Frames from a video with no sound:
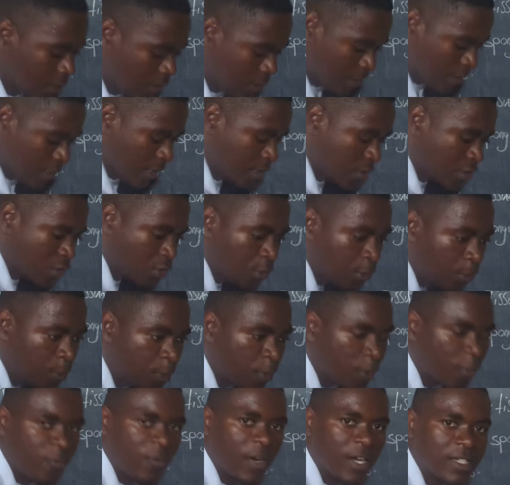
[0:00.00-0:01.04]
They get to
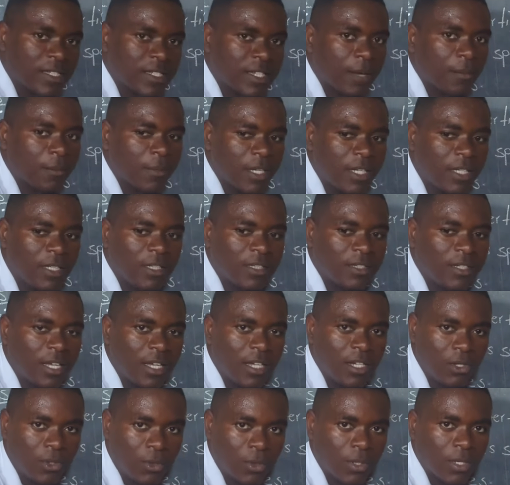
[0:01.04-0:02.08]
provide some
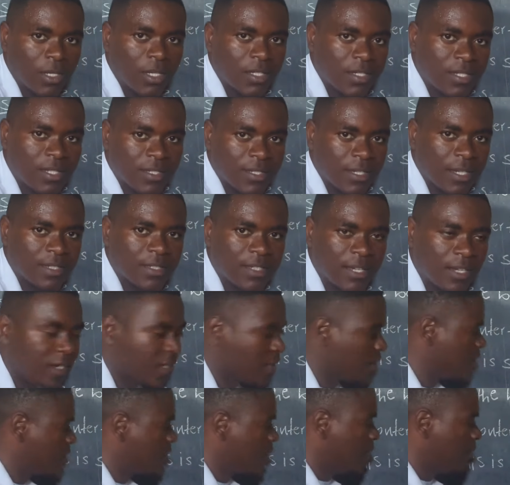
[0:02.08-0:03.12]
internal. This is just an
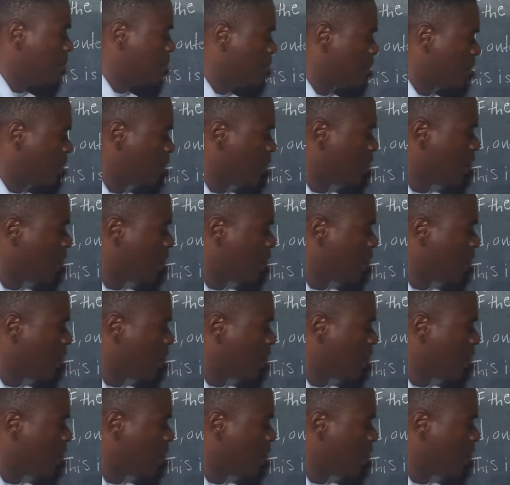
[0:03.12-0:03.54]
example.